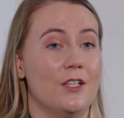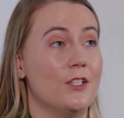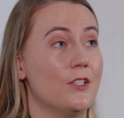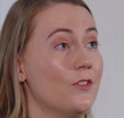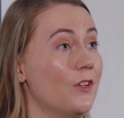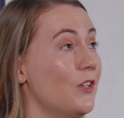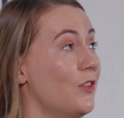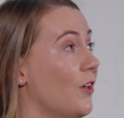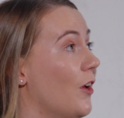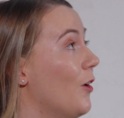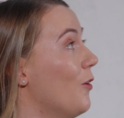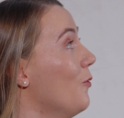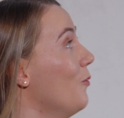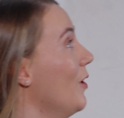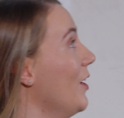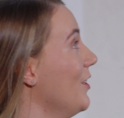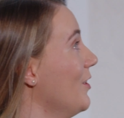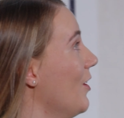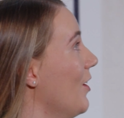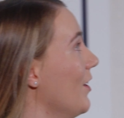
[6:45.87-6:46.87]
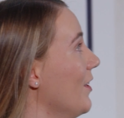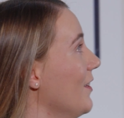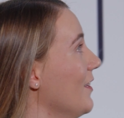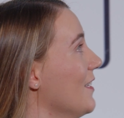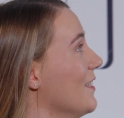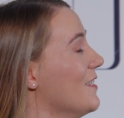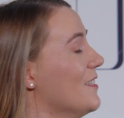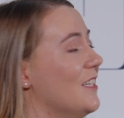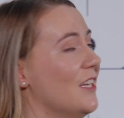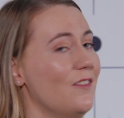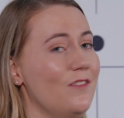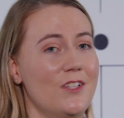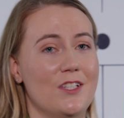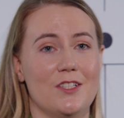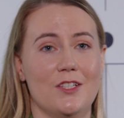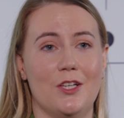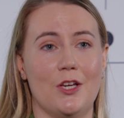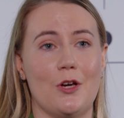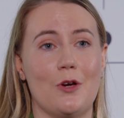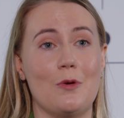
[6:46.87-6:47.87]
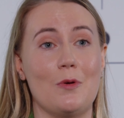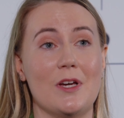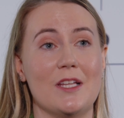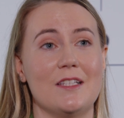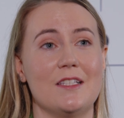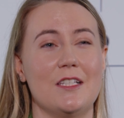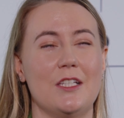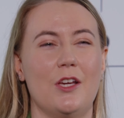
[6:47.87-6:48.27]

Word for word: So I thought, why not? Let's give this a go and